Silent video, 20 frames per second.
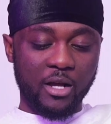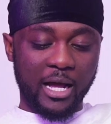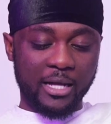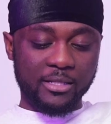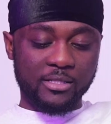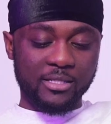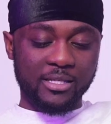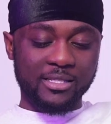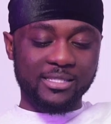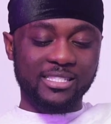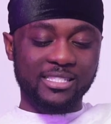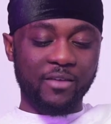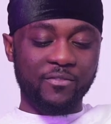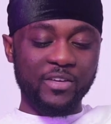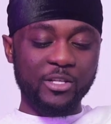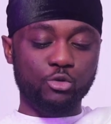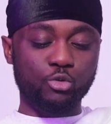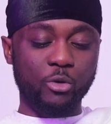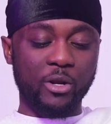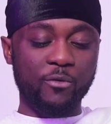at
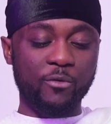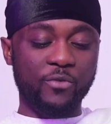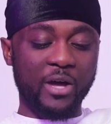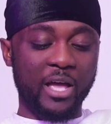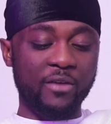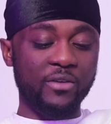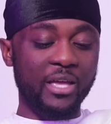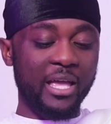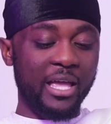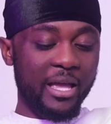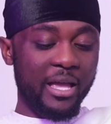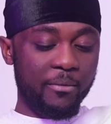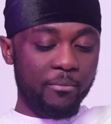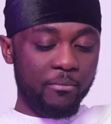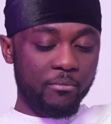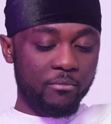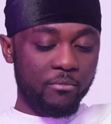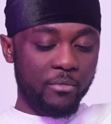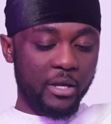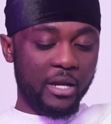7:25
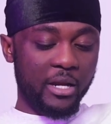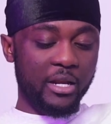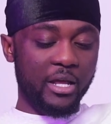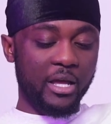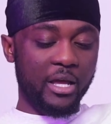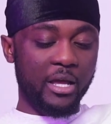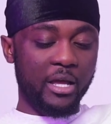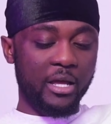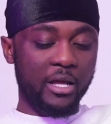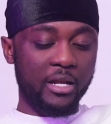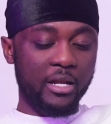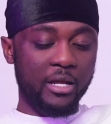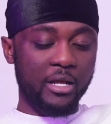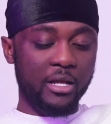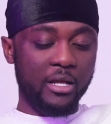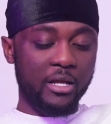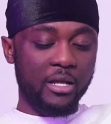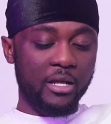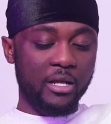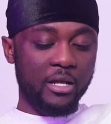a.m. and her
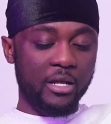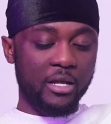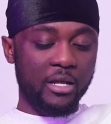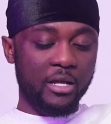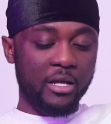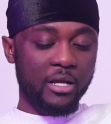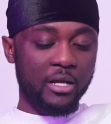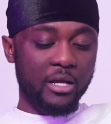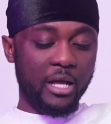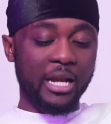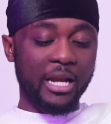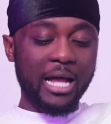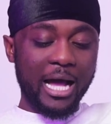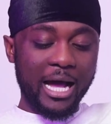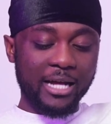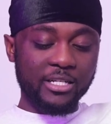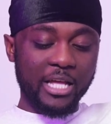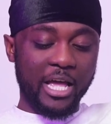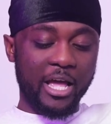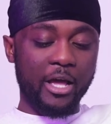and
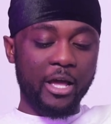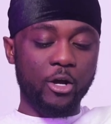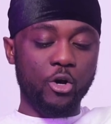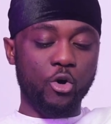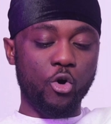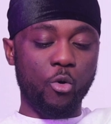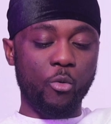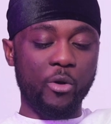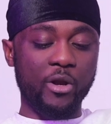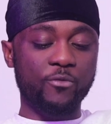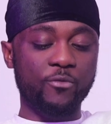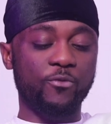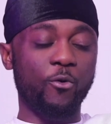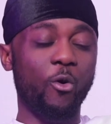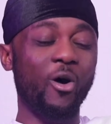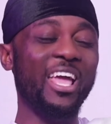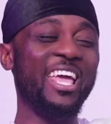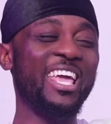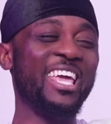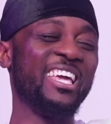had her going
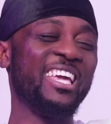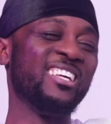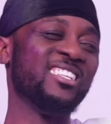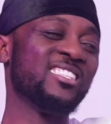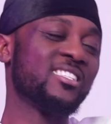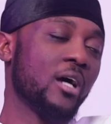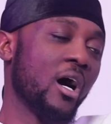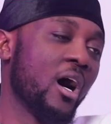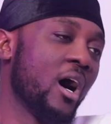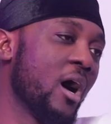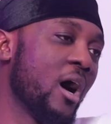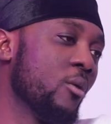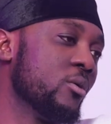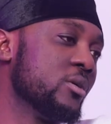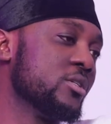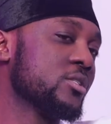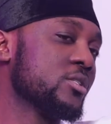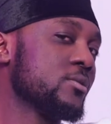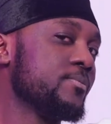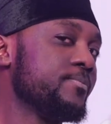for 8
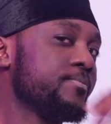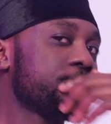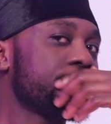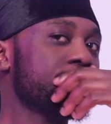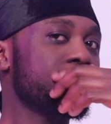hours.